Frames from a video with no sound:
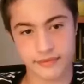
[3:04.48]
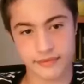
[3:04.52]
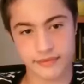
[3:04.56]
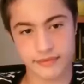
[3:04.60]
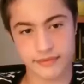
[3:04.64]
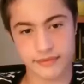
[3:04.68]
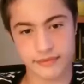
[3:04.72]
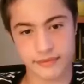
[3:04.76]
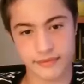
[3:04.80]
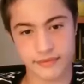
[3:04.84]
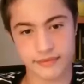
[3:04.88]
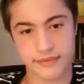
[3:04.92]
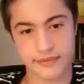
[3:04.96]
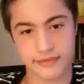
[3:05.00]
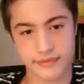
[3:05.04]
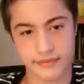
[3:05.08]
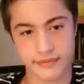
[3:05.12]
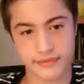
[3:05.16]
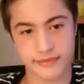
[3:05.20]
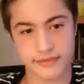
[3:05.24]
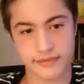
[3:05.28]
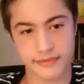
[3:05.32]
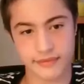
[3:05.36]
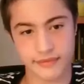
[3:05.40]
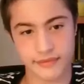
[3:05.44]

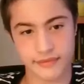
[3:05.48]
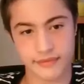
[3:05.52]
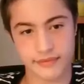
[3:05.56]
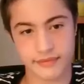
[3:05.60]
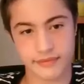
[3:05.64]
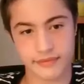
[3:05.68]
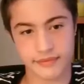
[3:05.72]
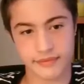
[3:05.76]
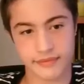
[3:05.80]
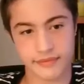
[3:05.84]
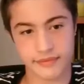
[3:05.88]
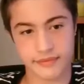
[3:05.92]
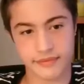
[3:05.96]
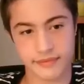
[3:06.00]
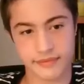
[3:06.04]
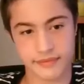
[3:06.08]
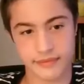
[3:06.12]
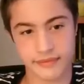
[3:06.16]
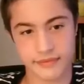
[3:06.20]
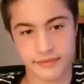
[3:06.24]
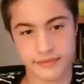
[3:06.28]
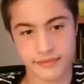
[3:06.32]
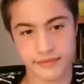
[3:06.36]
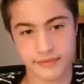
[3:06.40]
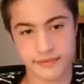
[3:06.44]

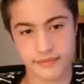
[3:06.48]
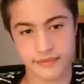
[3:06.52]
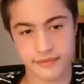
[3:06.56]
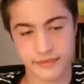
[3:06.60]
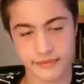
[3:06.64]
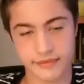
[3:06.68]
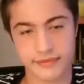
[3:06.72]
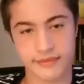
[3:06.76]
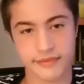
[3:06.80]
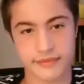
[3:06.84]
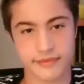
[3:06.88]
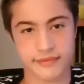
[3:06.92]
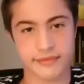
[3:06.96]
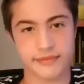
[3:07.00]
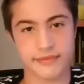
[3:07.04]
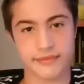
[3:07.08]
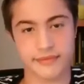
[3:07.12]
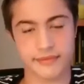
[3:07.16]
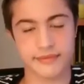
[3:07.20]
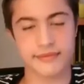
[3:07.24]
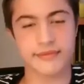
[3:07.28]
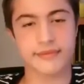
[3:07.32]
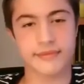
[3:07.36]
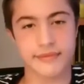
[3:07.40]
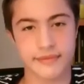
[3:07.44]

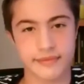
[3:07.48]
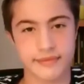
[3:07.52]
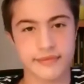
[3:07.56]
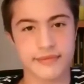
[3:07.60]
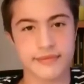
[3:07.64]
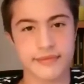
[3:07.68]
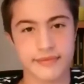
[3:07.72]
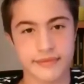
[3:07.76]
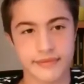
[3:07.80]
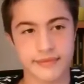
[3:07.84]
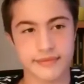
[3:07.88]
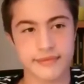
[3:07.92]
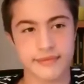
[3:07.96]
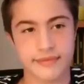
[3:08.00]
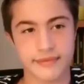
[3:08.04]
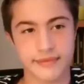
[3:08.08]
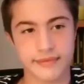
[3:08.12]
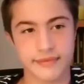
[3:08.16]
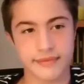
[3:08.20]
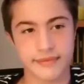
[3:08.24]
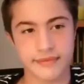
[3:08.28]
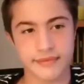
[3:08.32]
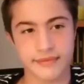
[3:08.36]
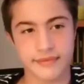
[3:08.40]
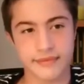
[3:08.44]

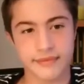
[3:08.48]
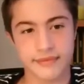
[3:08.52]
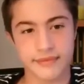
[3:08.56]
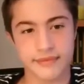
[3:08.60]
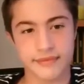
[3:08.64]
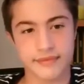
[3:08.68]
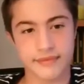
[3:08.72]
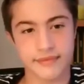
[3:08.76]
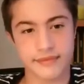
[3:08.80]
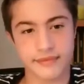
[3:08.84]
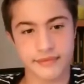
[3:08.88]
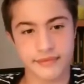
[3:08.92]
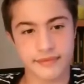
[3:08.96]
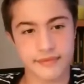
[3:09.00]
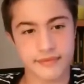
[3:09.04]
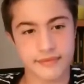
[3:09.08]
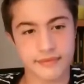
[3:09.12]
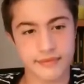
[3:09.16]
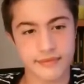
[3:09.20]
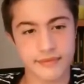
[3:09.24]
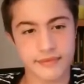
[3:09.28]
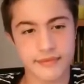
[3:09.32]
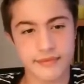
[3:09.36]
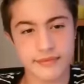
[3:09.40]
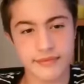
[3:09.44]

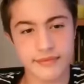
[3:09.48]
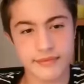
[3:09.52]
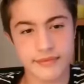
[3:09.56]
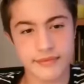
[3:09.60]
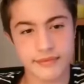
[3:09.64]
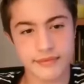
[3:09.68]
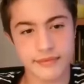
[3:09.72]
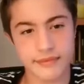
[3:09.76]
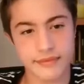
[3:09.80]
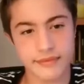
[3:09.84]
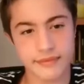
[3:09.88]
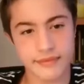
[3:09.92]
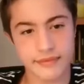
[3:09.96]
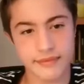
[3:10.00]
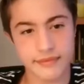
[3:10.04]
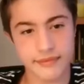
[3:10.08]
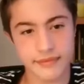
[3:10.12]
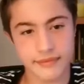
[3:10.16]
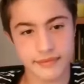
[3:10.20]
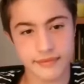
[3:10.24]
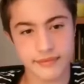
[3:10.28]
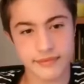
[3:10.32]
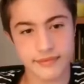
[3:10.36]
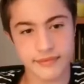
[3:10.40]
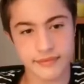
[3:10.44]

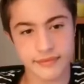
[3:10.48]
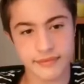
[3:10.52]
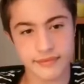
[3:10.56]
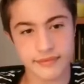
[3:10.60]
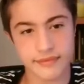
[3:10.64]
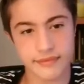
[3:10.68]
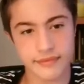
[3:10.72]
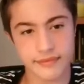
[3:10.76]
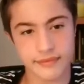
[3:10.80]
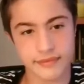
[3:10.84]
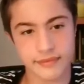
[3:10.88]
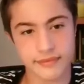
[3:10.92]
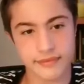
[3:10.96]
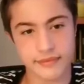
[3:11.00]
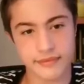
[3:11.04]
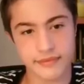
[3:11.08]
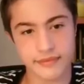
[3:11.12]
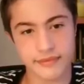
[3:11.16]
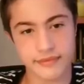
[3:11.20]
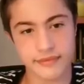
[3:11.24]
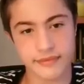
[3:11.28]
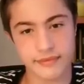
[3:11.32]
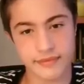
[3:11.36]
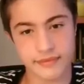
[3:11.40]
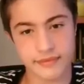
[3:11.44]

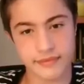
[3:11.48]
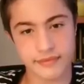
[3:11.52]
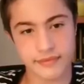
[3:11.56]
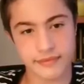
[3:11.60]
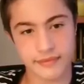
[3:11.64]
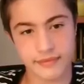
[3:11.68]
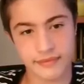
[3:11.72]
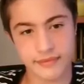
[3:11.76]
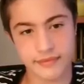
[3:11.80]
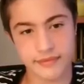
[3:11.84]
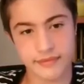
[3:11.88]
(silent)